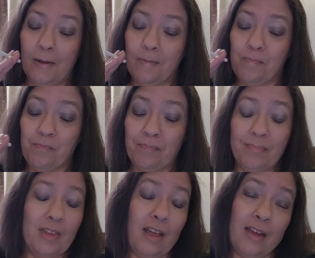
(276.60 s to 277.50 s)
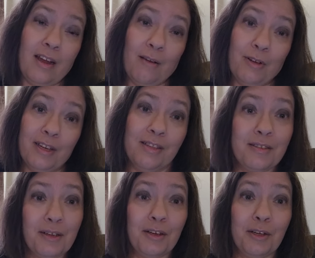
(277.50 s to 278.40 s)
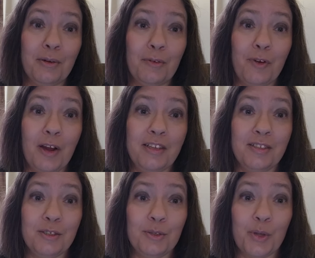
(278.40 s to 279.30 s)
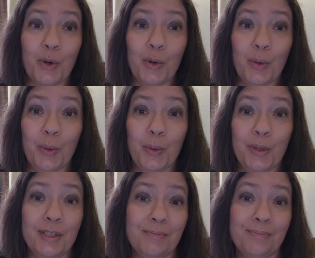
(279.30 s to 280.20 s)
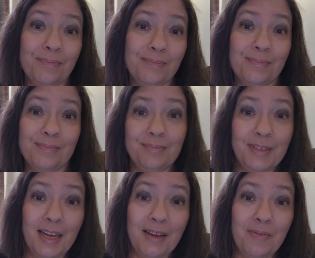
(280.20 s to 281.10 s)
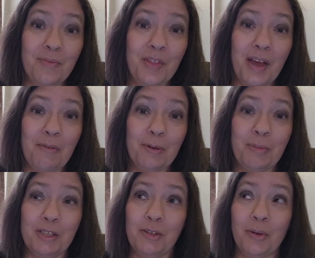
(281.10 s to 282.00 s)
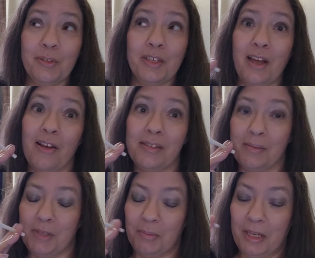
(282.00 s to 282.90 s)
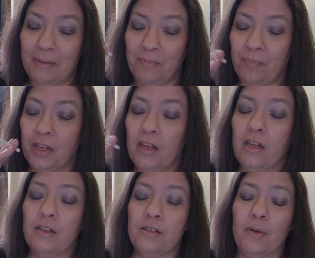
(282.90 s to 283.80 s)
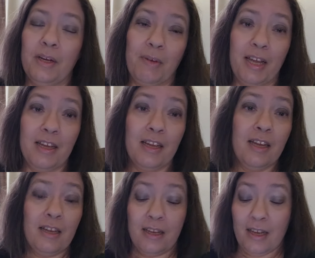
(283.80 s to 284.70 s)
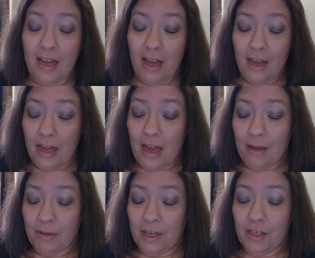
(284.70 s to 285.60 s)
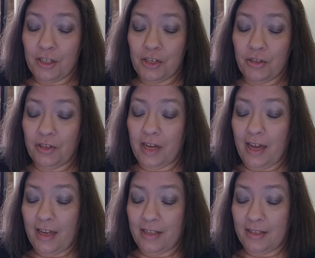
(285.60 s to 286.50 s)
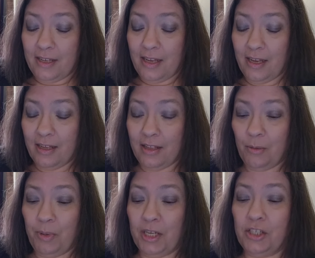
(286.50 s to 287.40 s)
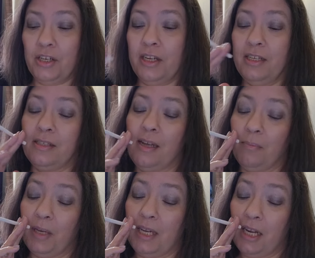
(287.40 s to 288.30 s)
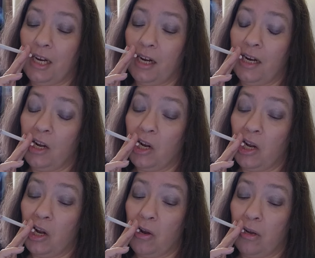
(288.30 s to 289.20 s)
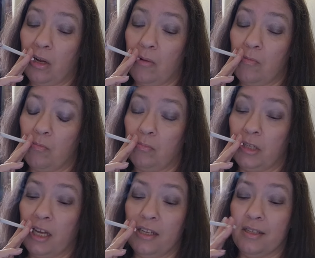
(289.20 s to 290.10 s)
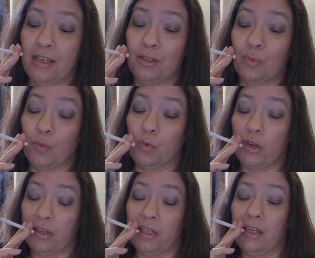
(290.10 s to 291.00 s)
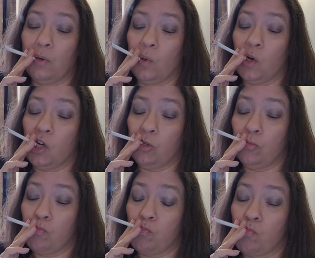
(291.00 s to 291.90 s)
And I would consider you a friend. So, yeah, that would be totally awesome to me. So, anyway, I'm gonna show you guys the picture he sent me here. Because it's really cool,